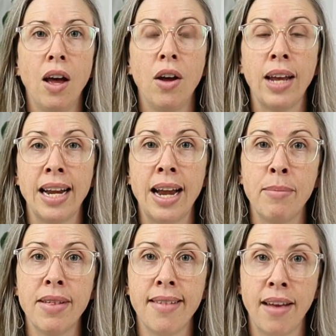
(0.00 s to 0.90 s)
Okay,
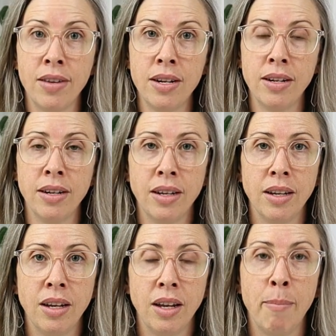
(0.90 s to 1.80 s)
number 7,
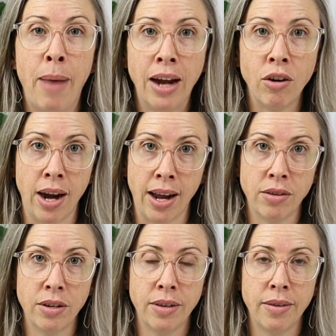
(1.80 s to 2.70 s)

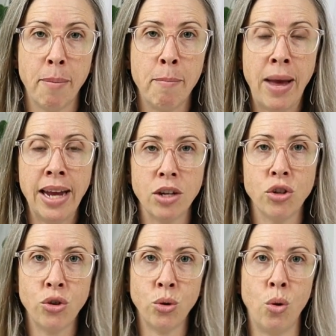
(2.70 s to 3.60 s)
background. Make
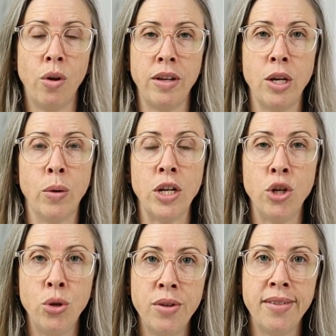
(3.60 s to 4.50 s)
sure that you are
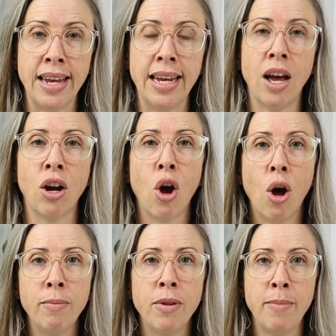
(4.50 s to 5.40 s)
using a
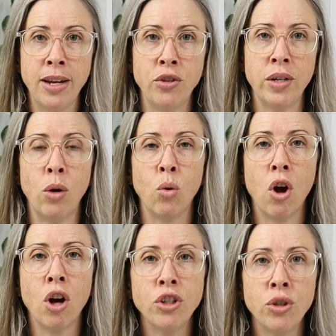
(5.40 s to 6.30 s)
complementary or
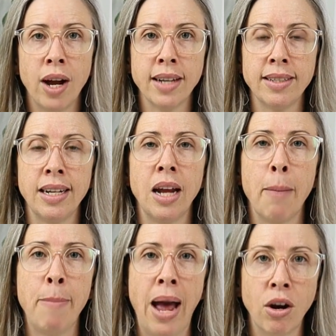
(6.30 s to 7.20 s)
contrasting
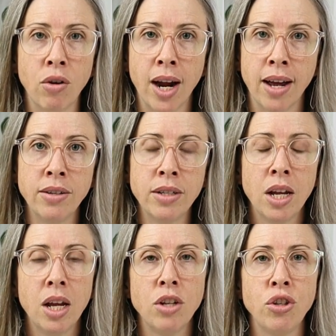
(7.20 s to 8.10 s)
background
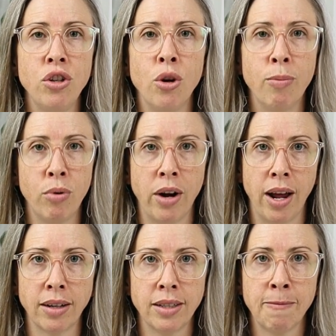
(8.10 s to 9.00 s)
to your
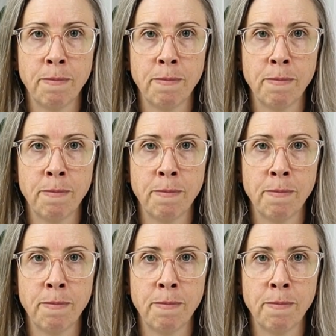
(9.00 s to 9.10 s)
product.